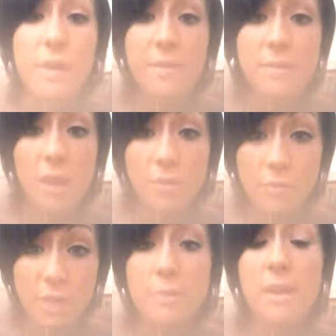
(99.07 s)
L'Viv stuff
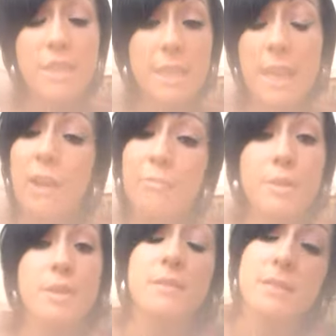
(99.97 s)
really works. You can get it out of
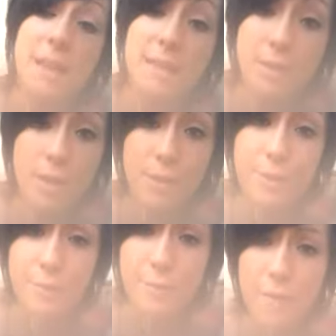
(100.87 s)
Boots,
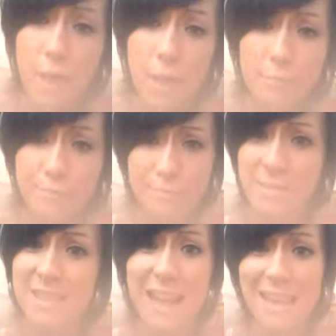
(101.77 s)
Tesco's,
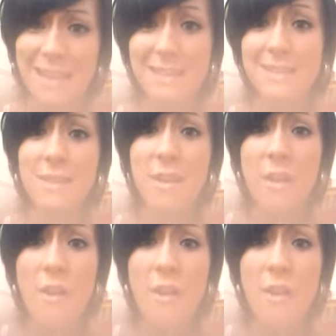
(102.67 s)
Sally's,